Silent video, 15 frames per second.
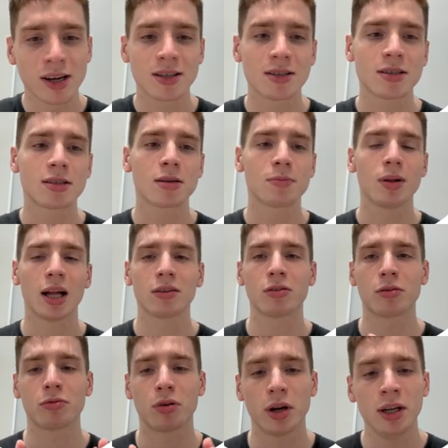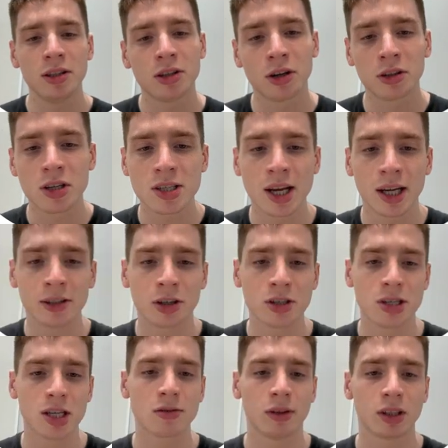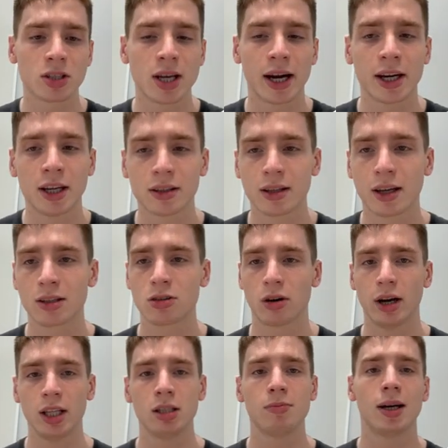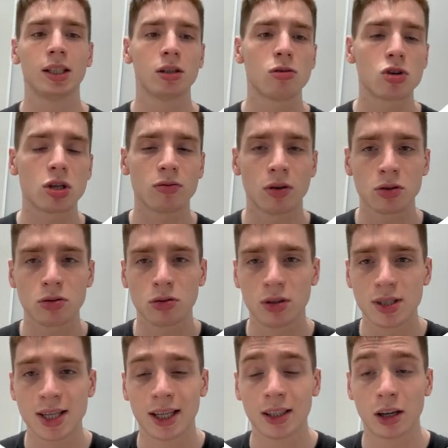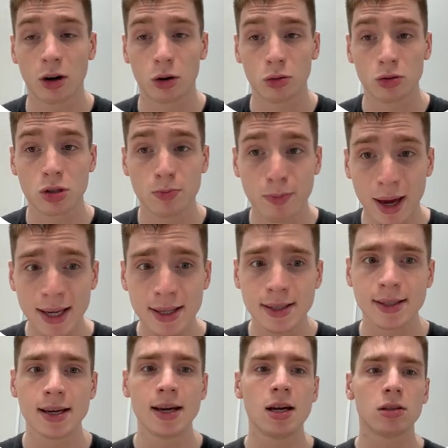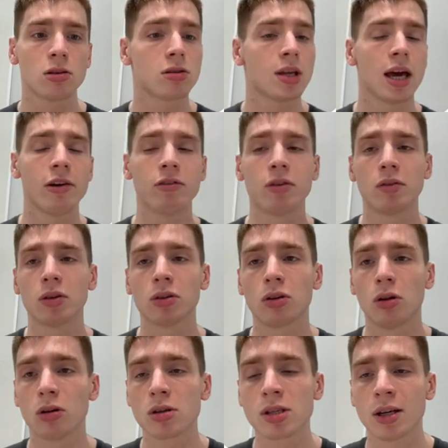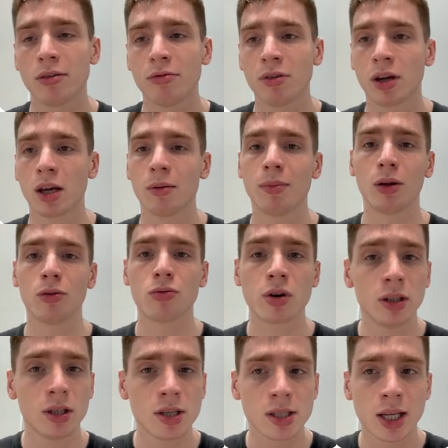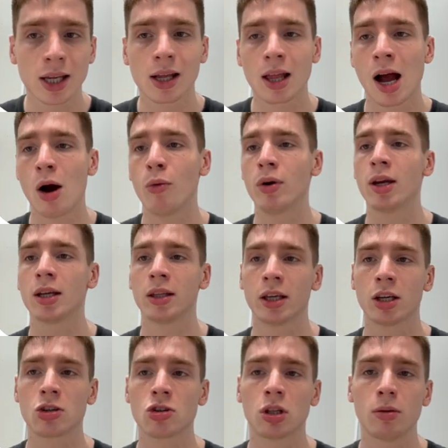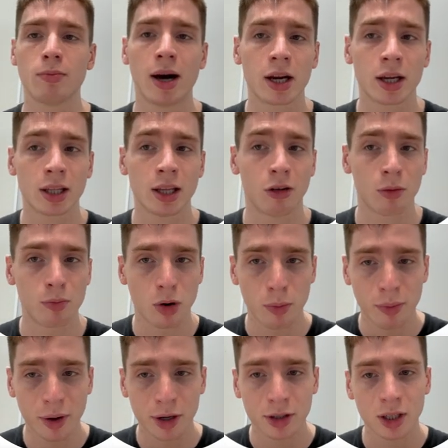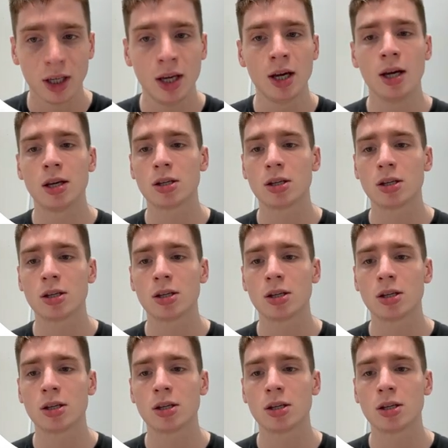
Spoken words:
This is a platform for interior designers as well as architects or anybody who just wants to design their own space. Today we will talk something about real estate and how we can actually market our property.